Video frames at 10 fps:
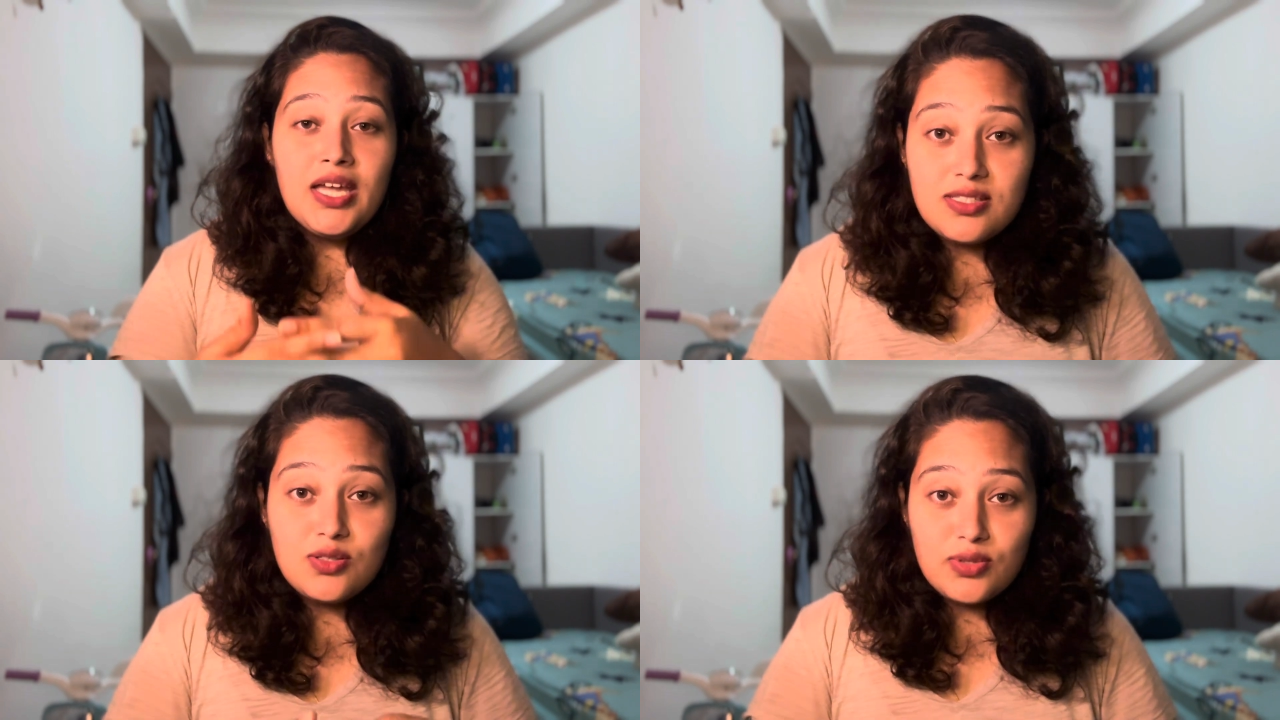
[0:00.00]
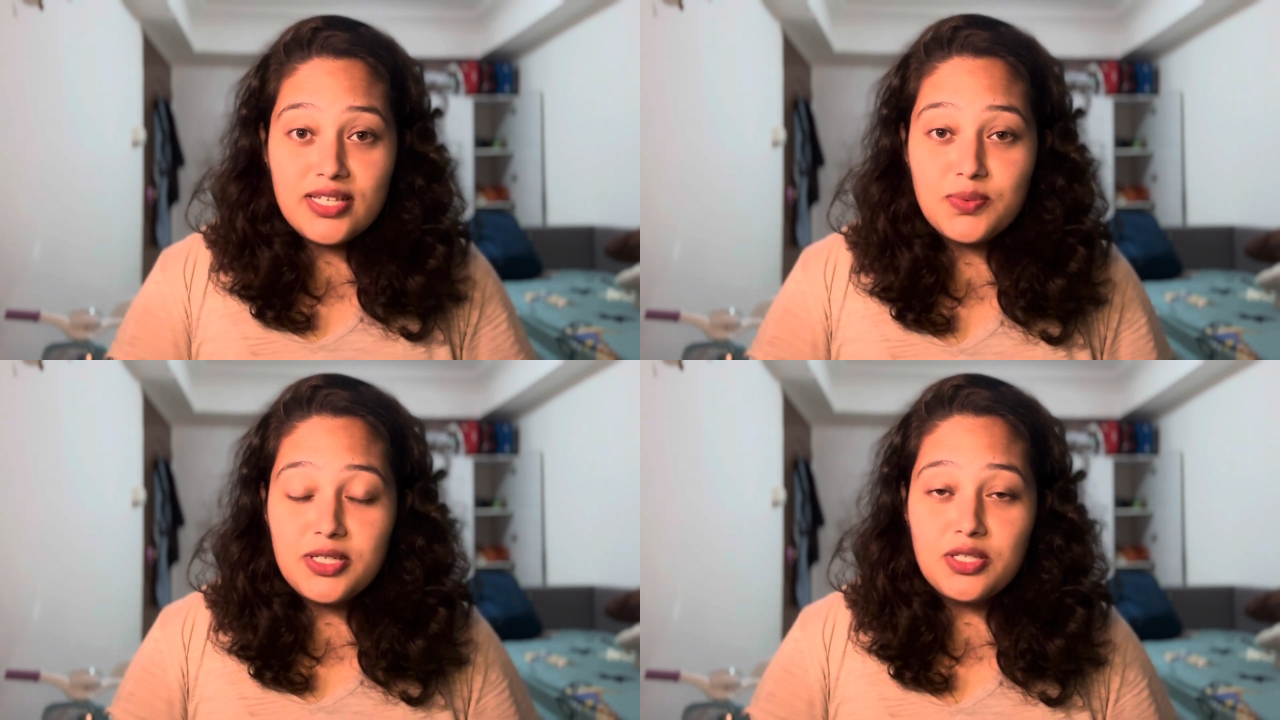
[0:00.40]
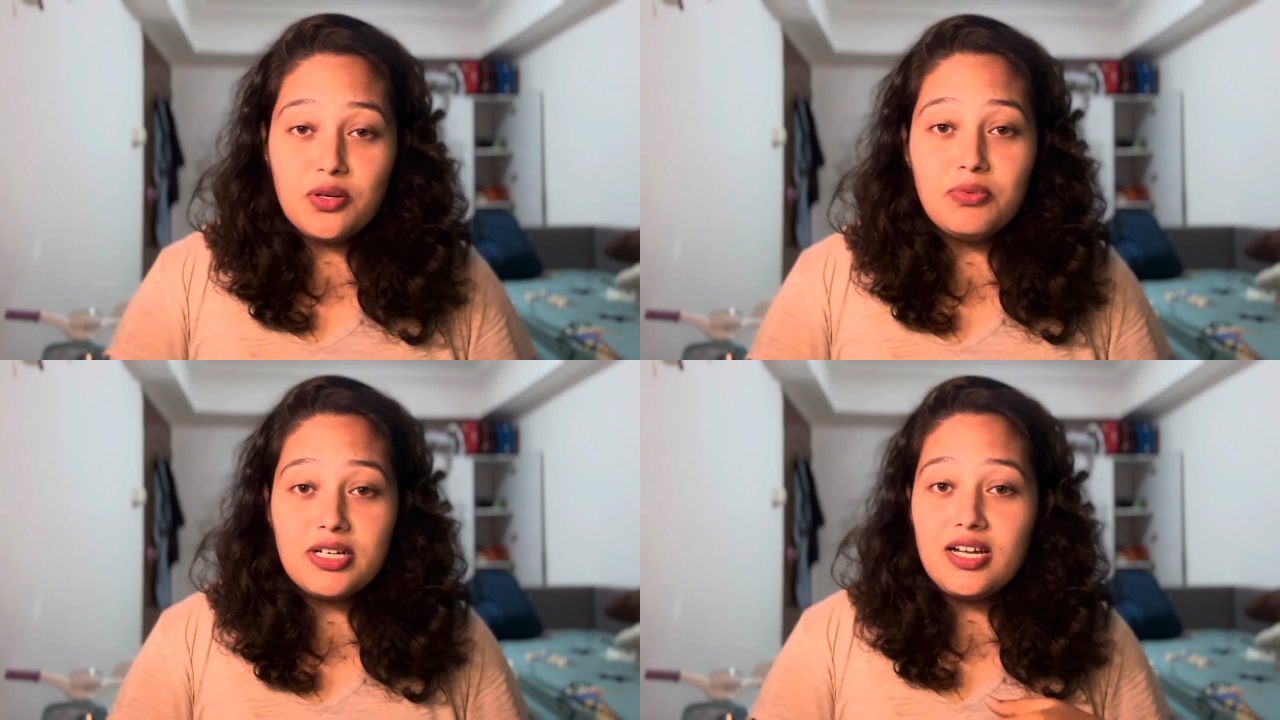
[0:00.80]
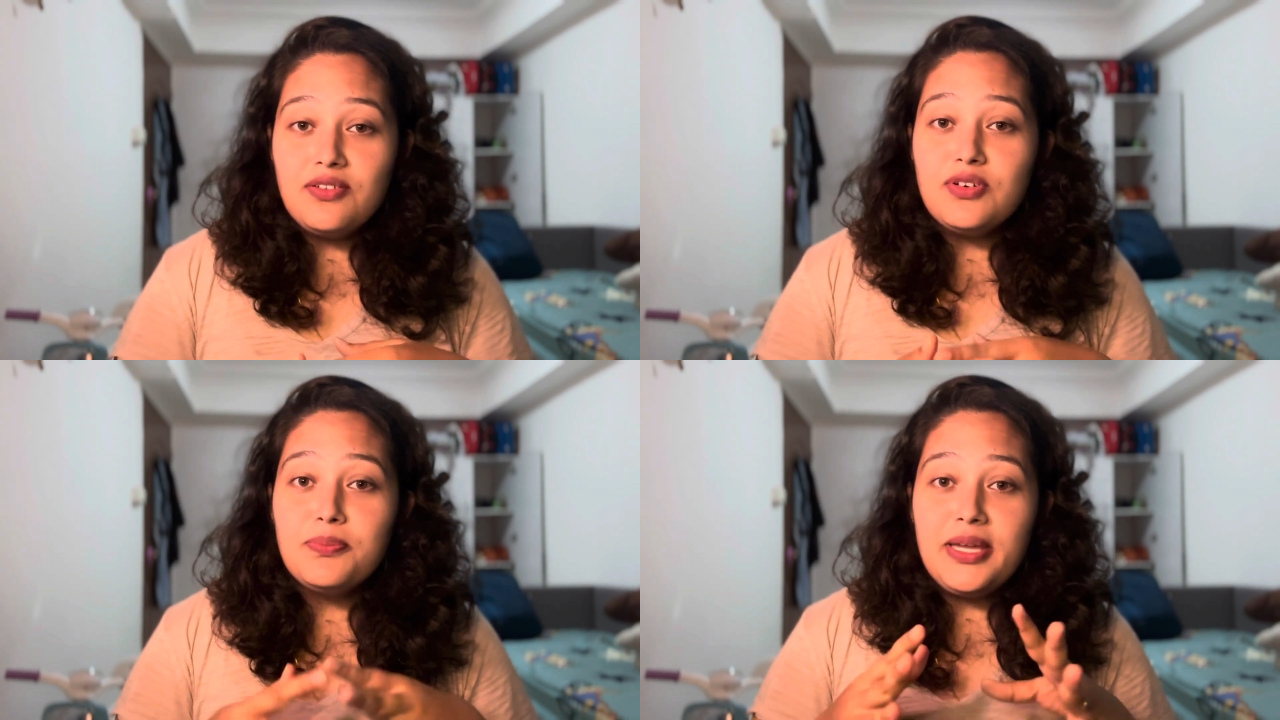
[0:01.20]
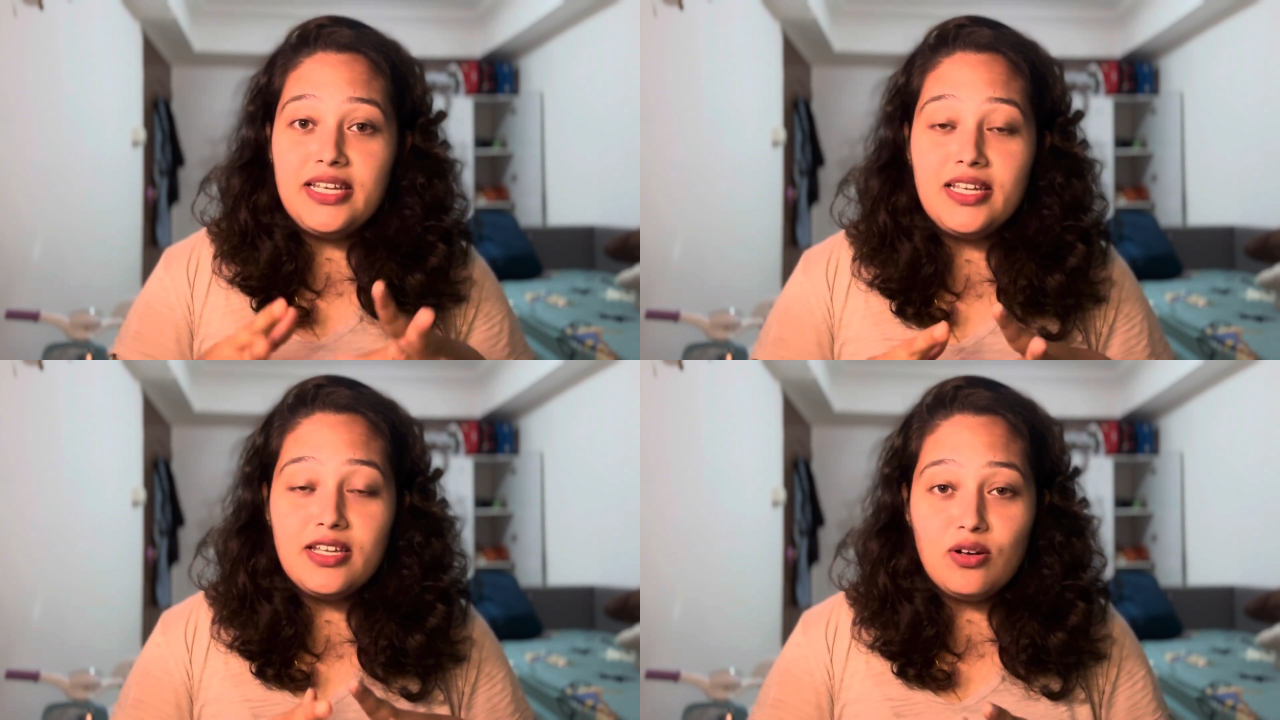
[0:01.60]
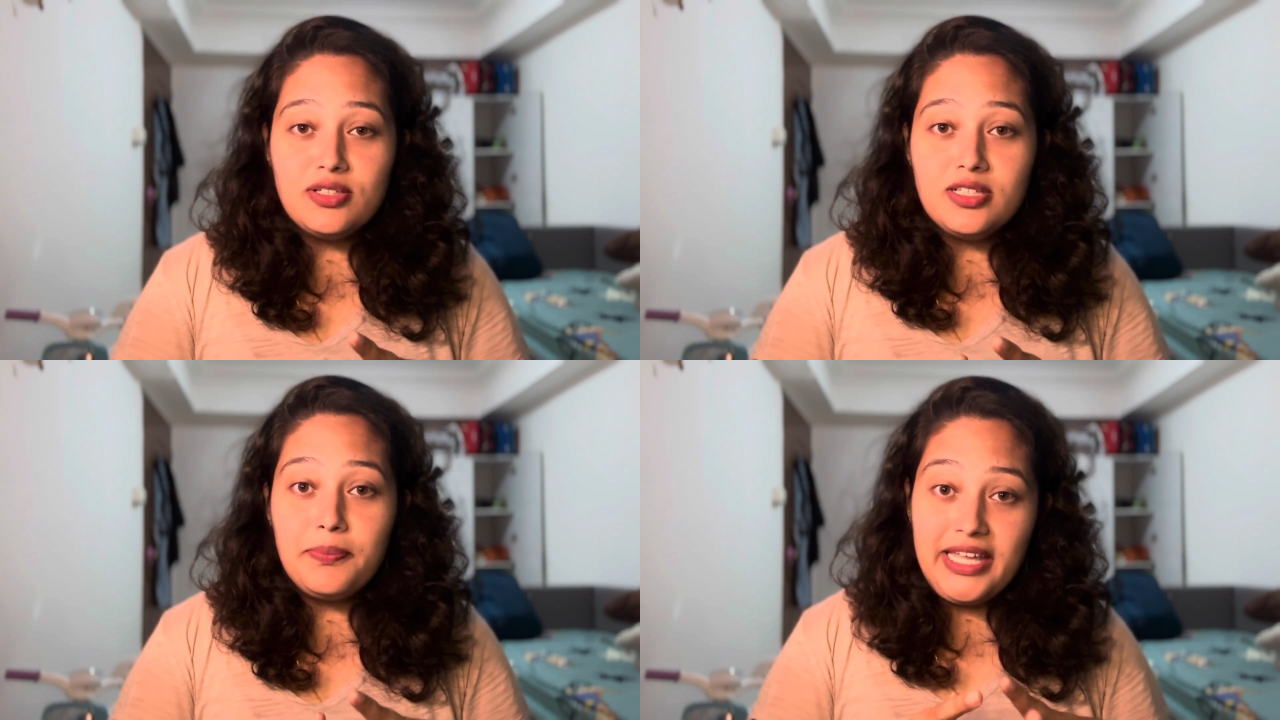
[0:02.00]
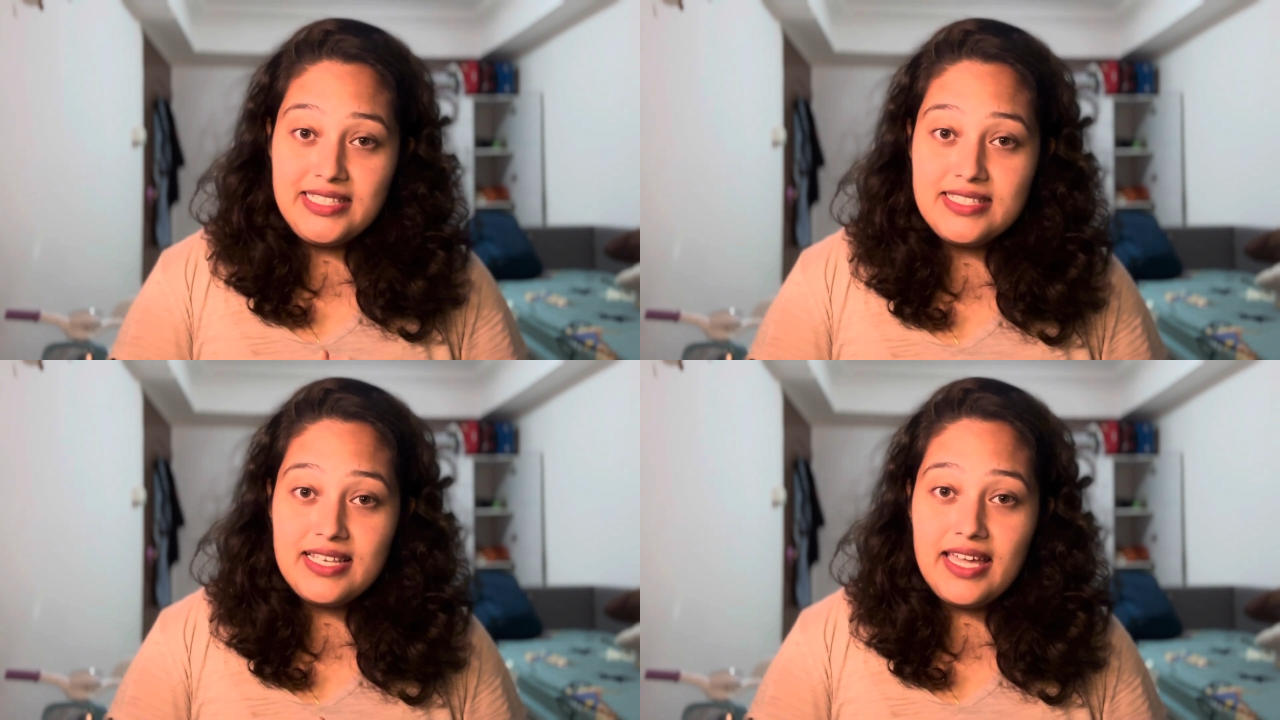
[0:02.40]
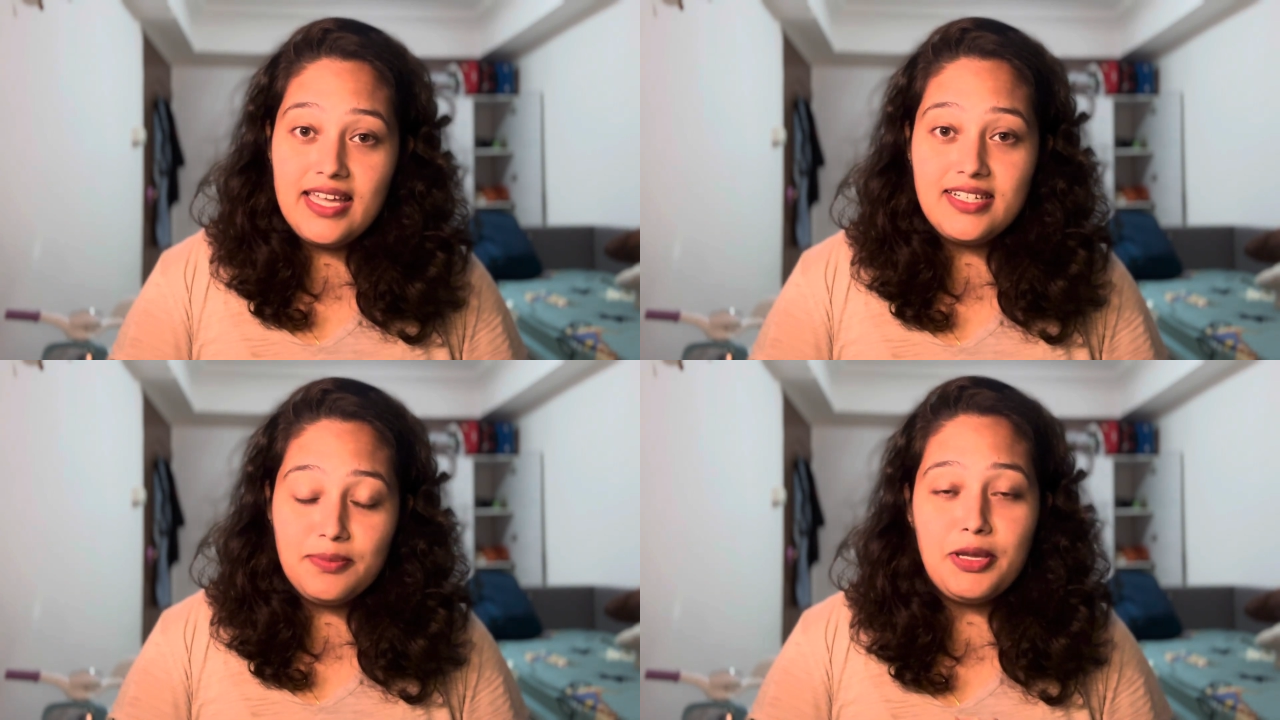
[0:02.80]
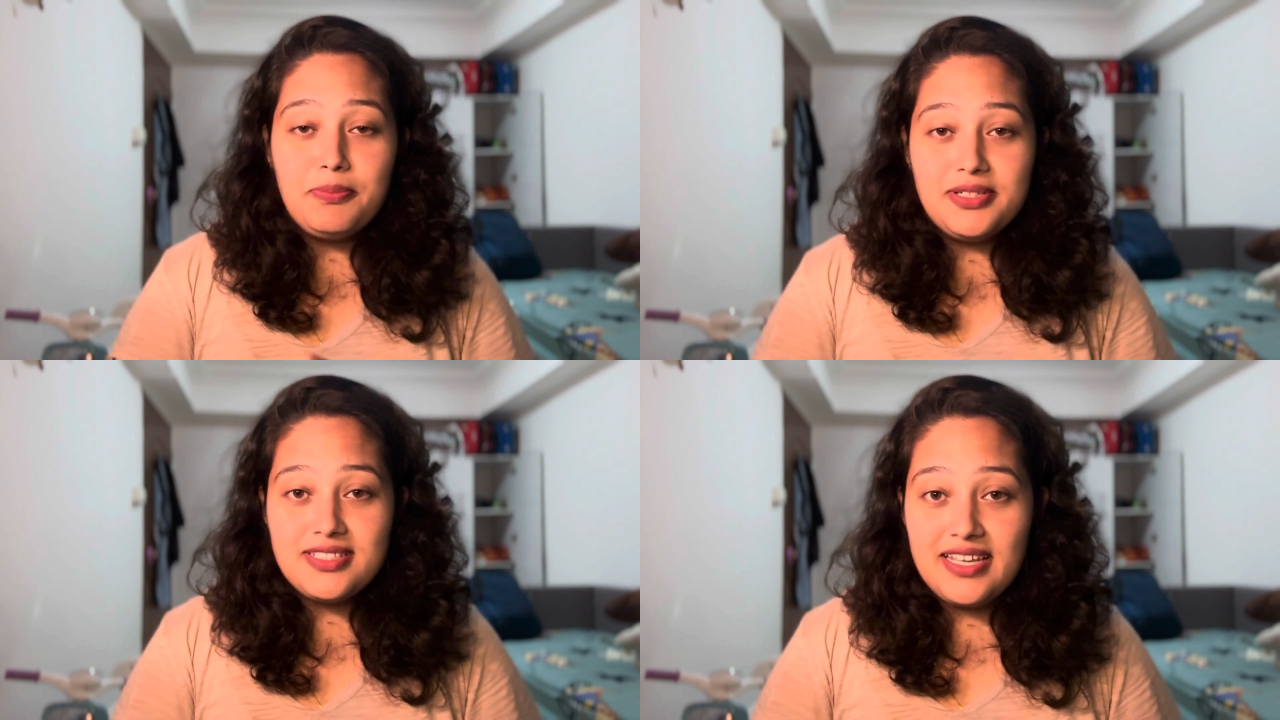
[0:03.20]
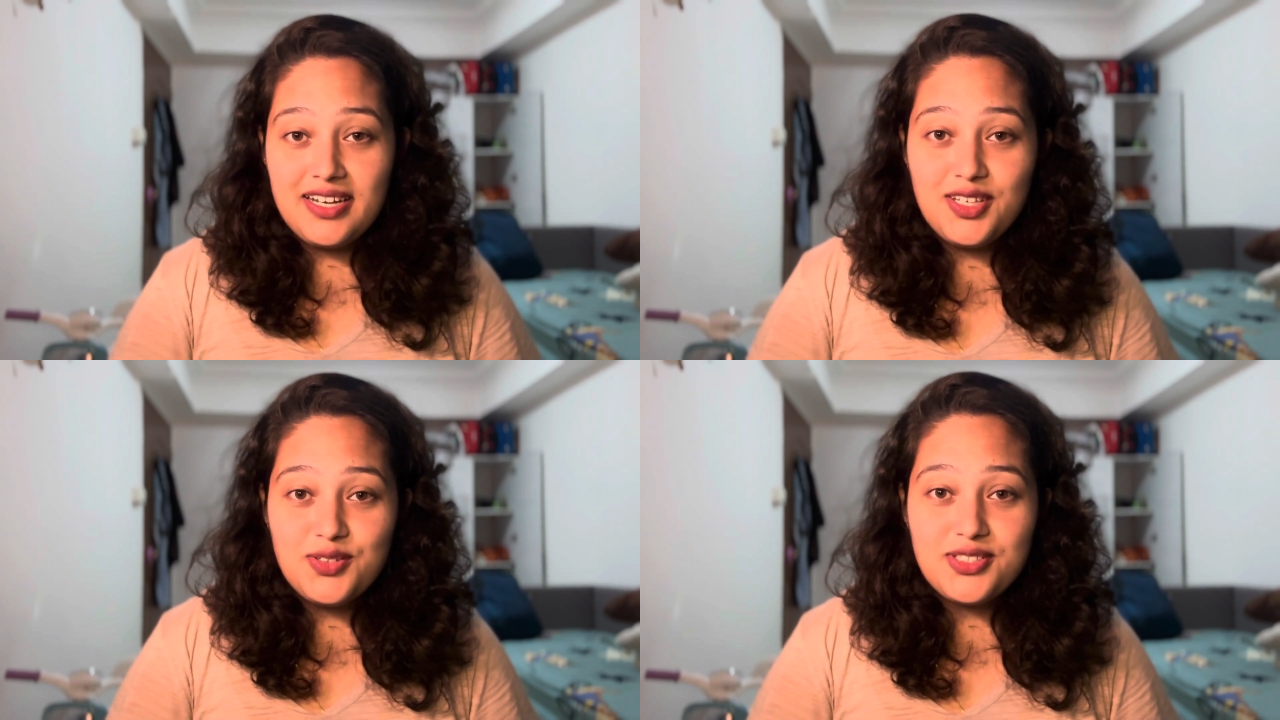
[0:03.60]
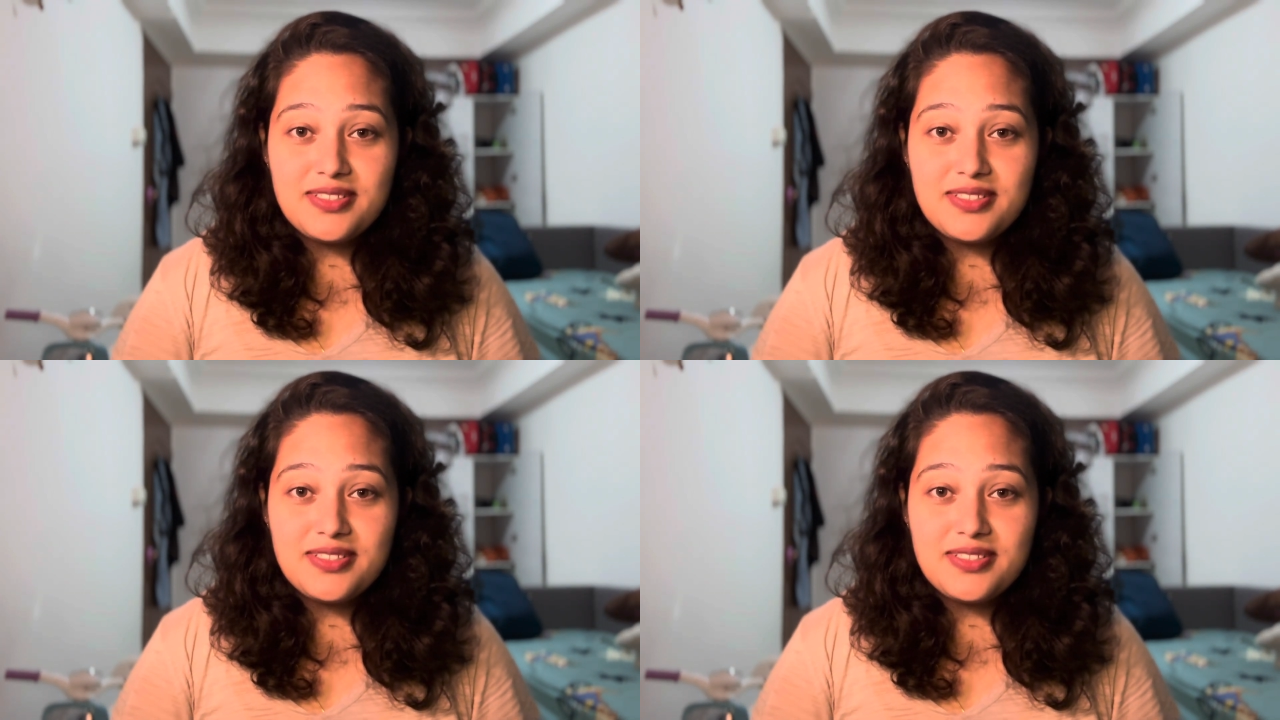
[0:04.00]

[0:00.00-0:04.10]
today's video will cover mainly on the pens and the papers that I use.